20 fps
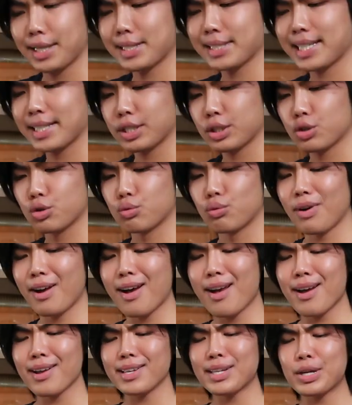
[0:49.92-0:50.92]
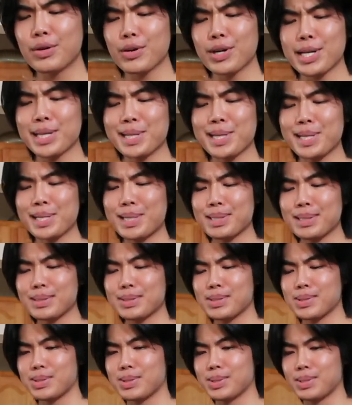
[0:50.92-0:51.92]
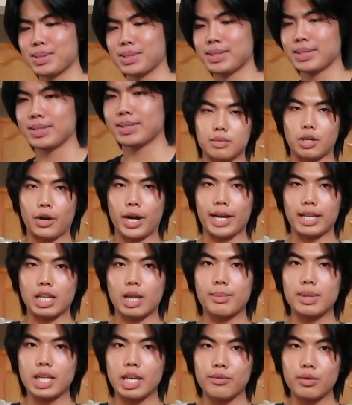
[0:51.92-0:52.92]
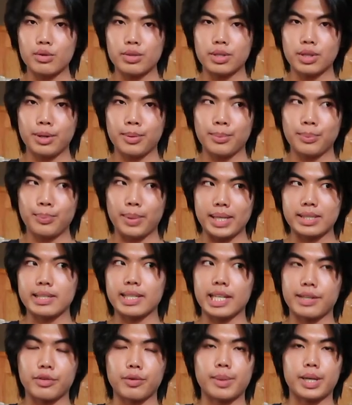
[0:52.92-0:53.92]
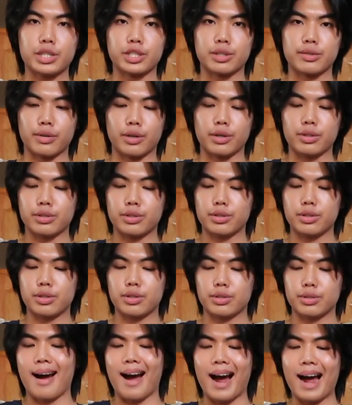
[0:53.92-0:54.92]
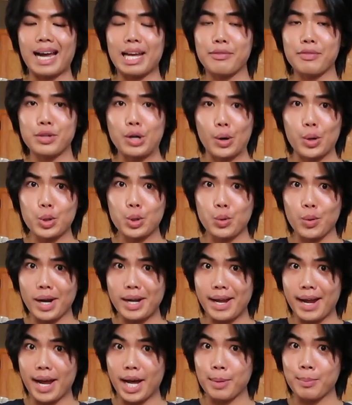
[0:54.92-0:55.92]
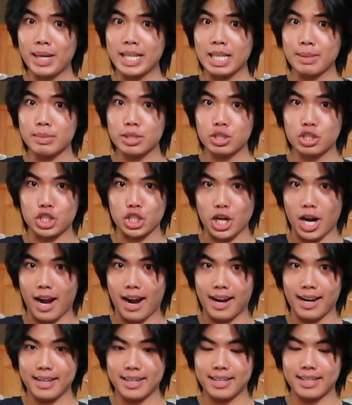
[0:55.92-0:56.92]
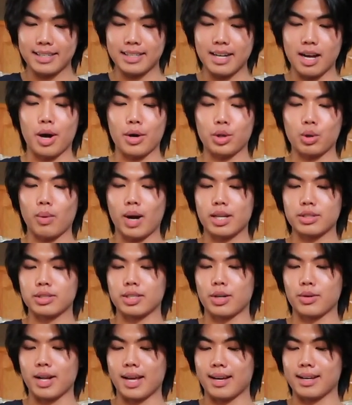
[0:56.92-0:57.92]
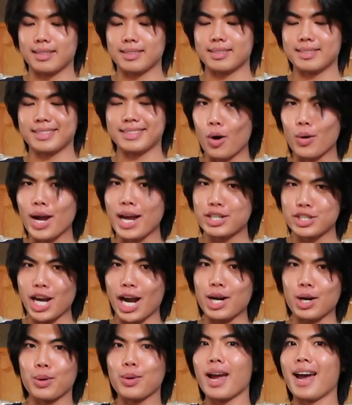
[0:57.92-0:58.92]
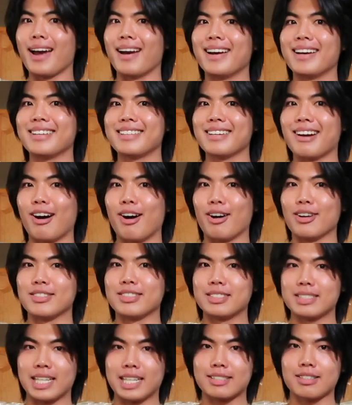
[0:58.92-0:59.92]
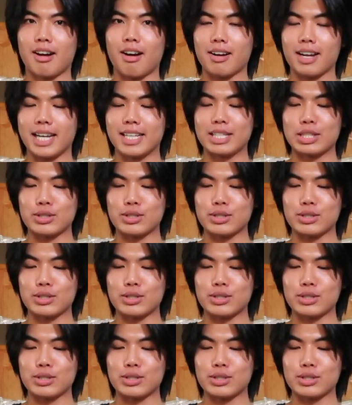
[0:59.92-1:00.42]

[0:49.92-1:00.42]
Let's get the dry ingredients. Okay, let me give you some basic information first. Hi, if you don't know who I am, my name is Jack, otherwise known as Okay Jack Okay on TikTok and